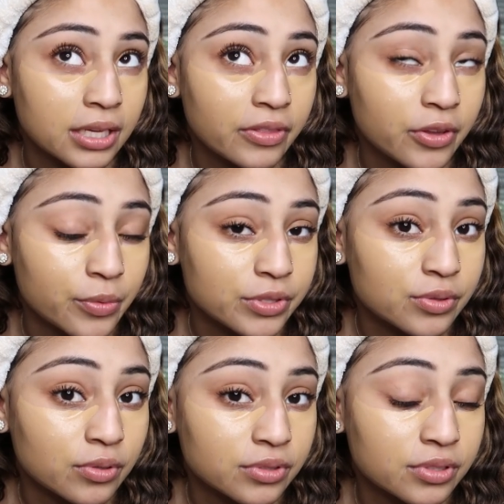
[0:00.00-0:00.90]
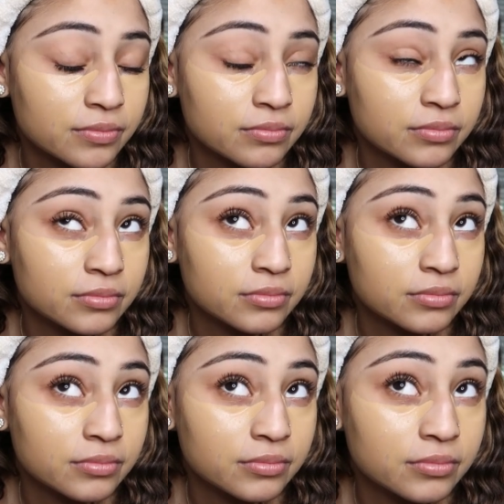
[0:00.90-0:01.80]
in the results.
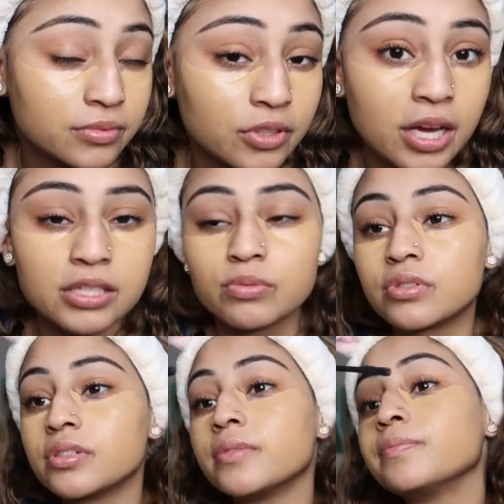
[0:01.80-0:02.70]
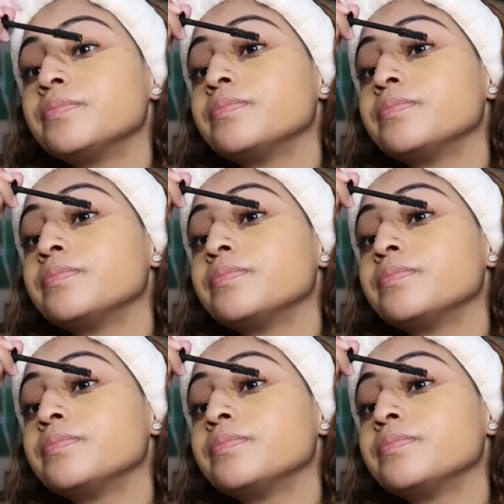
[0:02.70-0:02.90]
You guys will see.